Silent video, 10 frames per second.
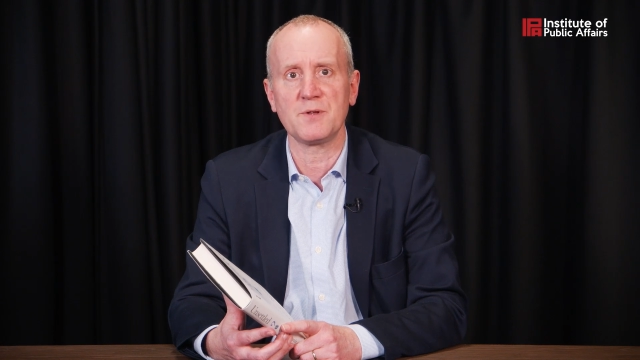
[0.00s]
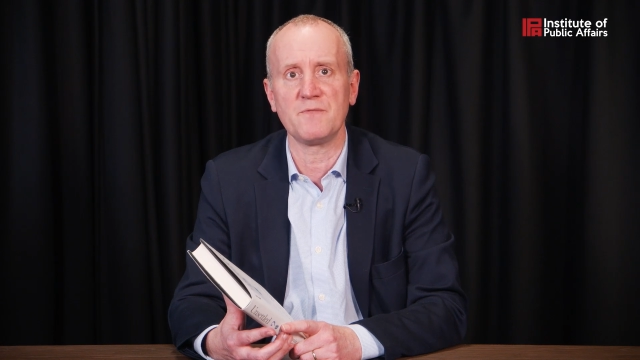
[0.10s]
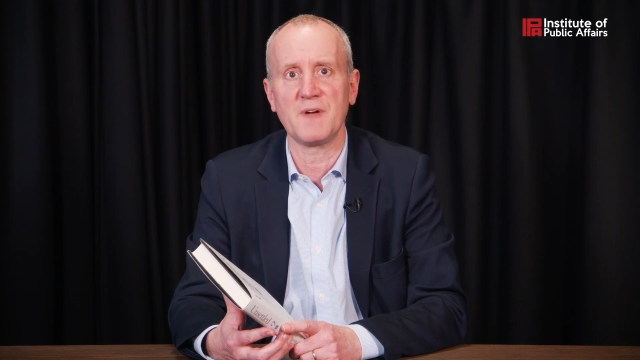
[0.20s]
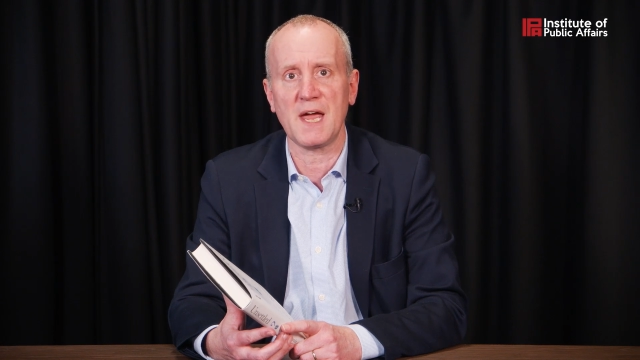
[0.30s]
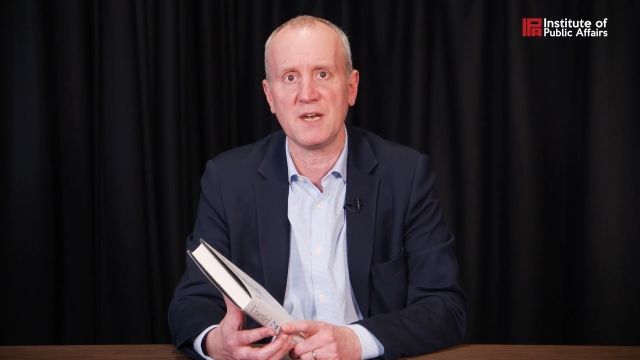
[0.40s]

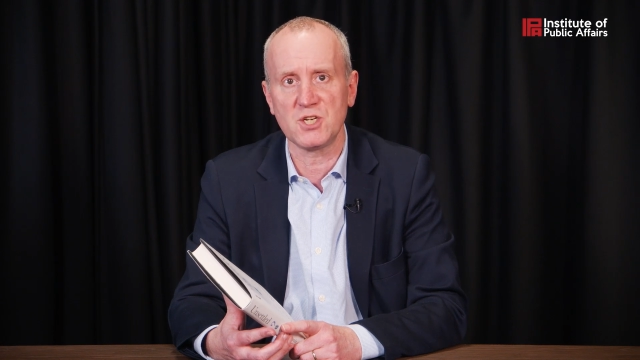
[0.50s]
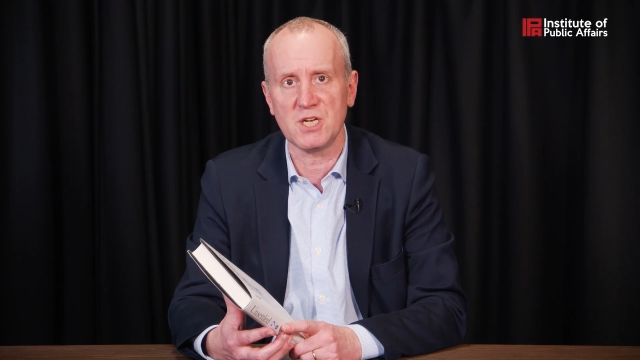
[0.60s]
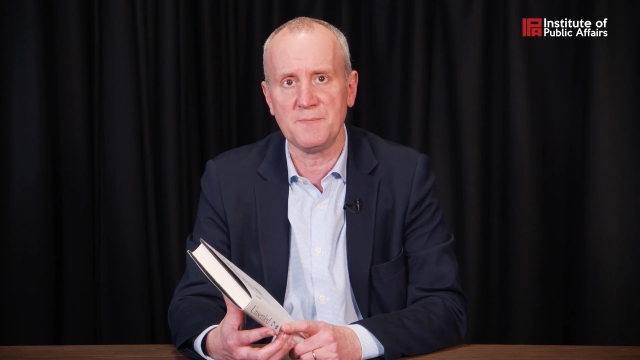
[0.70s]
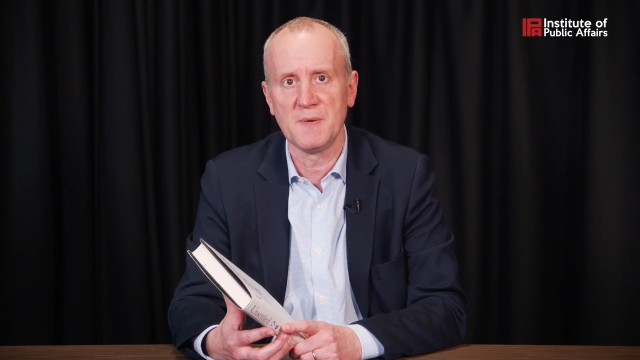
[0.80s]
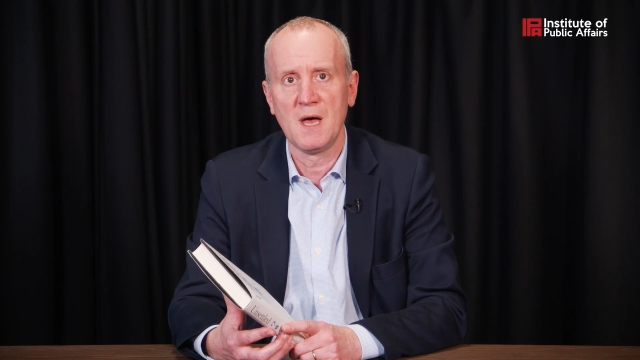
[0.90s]
of
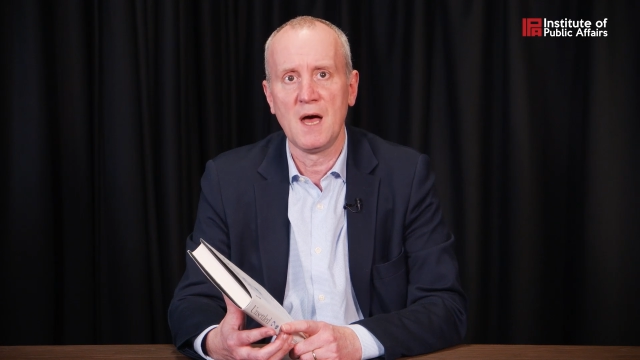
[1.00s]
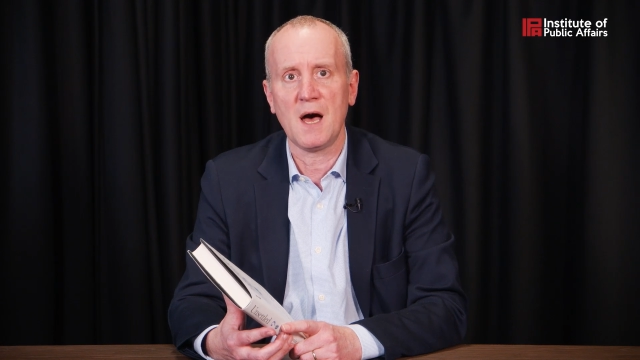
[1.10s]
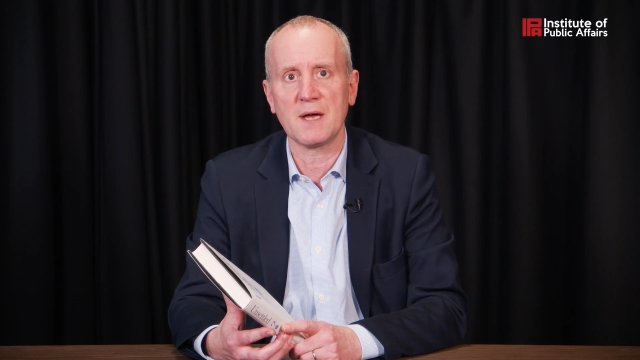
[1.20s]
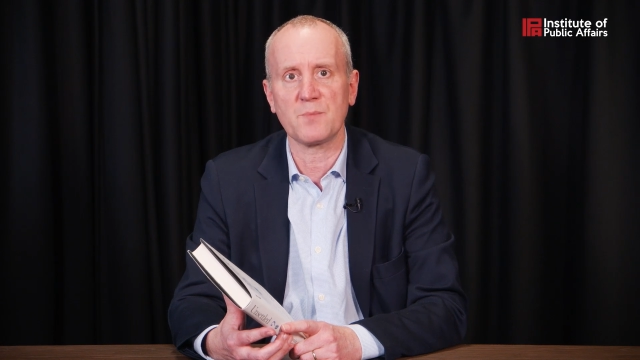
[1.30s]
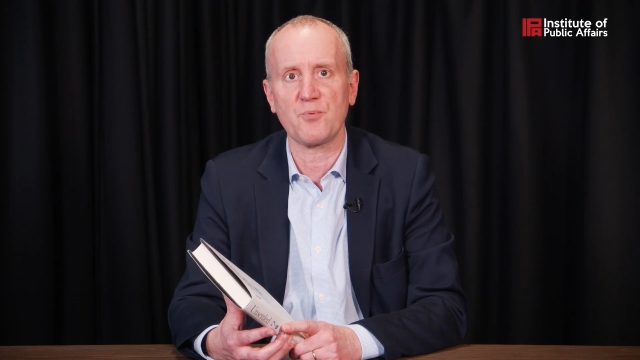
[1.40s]
Energy
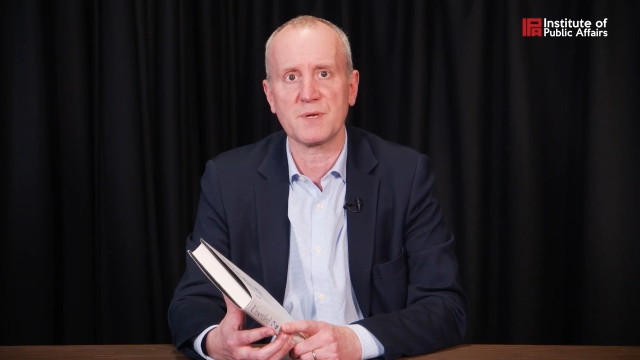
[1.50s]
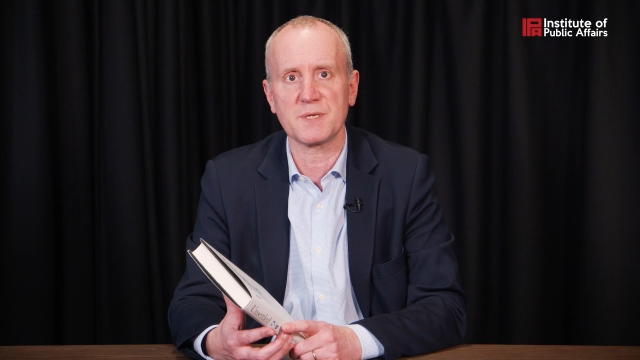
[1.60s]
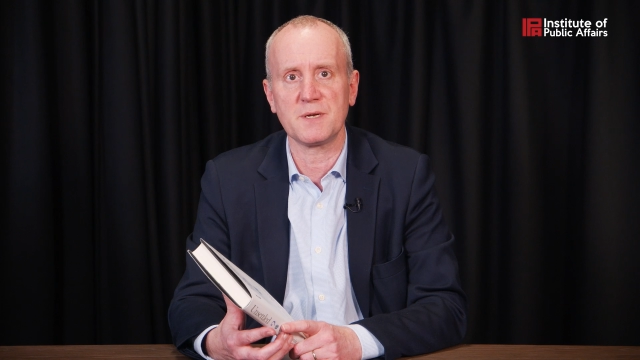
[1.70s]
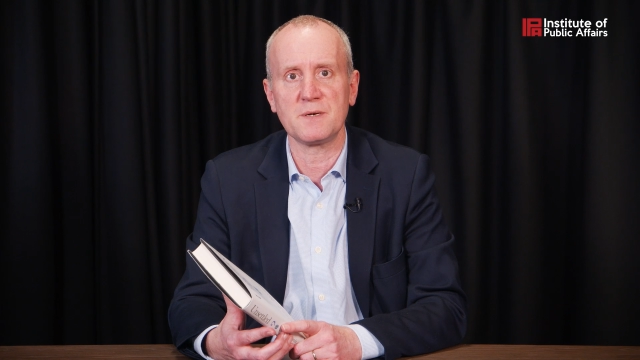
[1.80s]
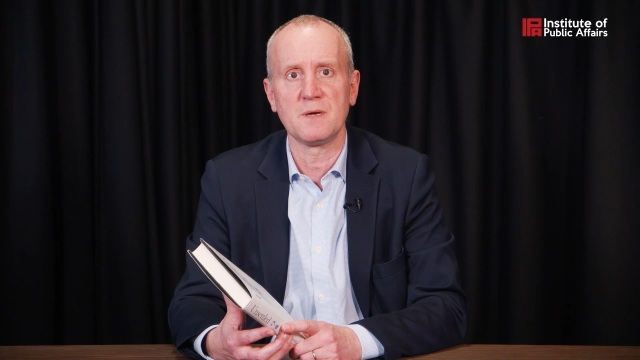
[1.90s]
under
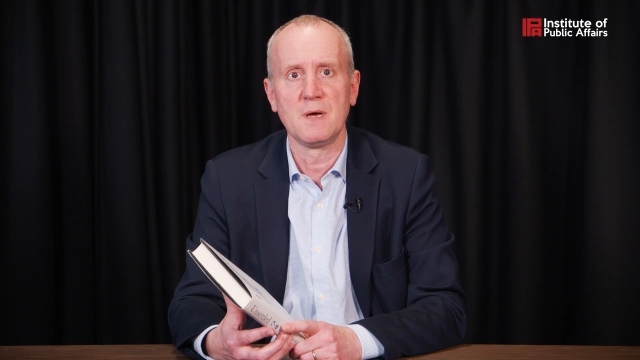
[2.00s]
President